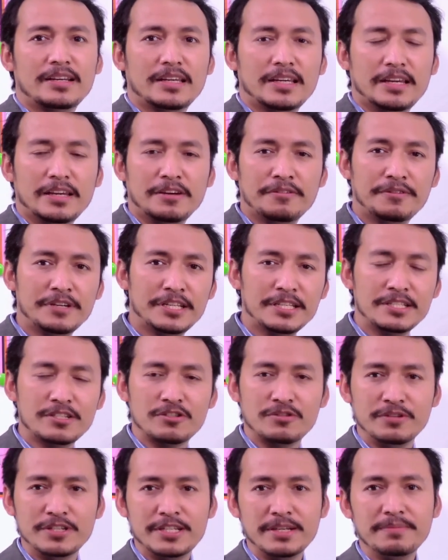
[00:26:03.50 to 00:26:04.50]
if it is
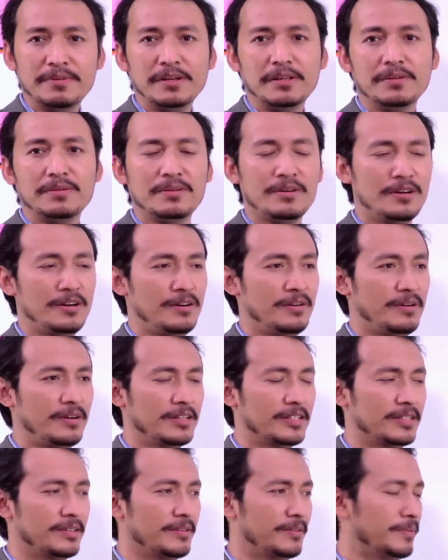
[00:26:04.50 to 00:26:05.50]
suitable or
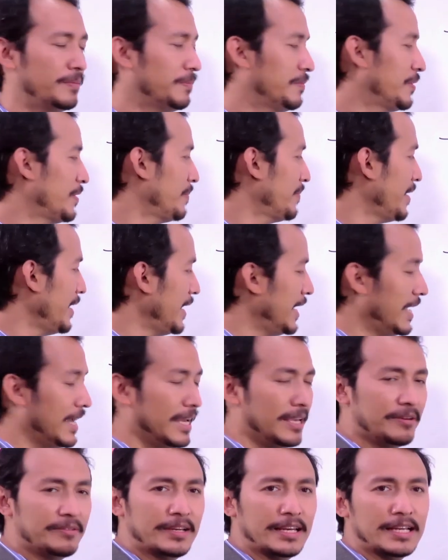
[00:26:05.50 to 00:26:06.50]
not. From A,
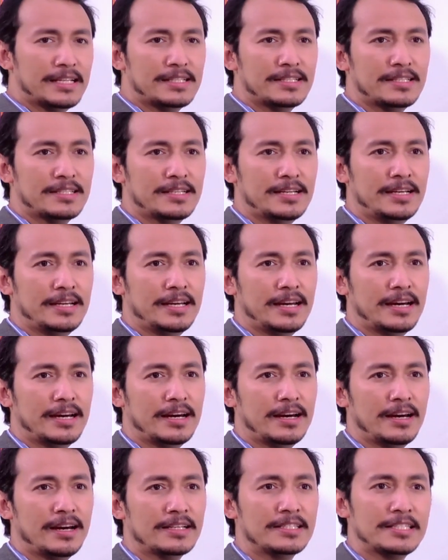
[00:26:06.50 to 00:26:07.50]
you can say
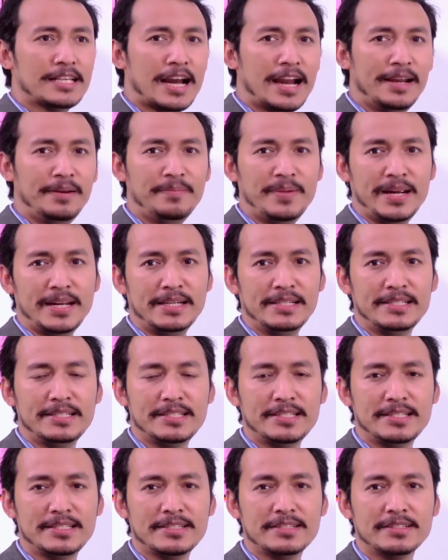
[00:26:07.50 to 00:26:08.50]

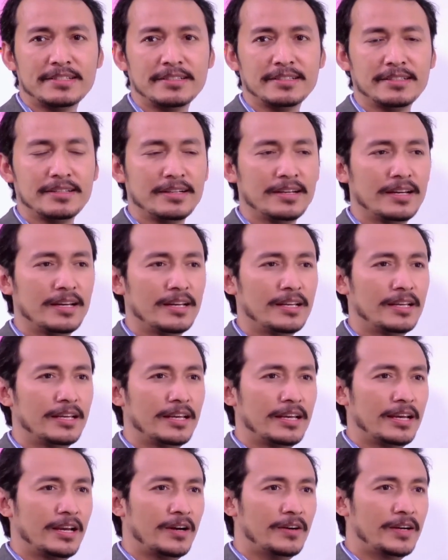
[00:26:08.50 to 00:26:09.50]
assignments,
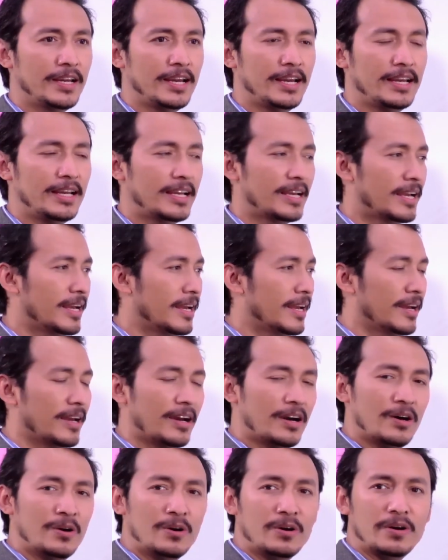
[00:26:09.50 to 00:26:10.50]
okay,
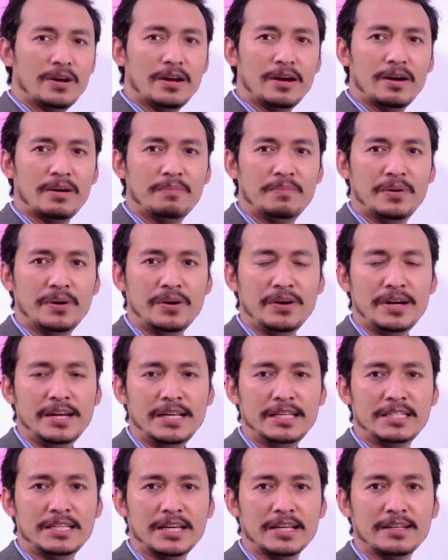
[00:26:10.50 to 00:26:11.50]
or
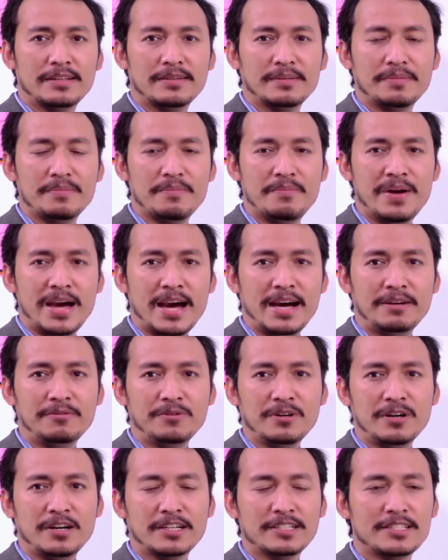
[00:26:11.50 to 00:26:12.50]
avoid bad
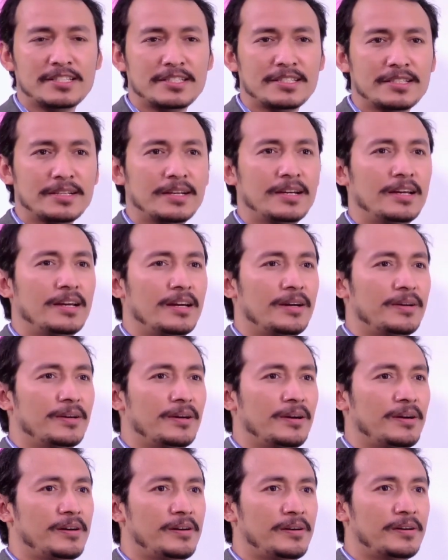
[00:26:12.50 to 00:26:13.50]
works,
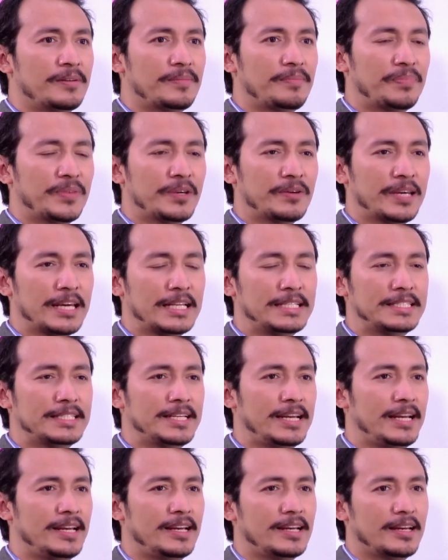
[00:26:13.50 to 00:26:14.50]
or you can
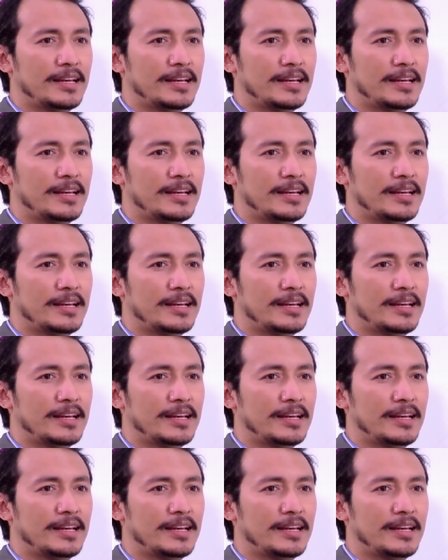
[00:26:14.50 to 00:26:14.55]
say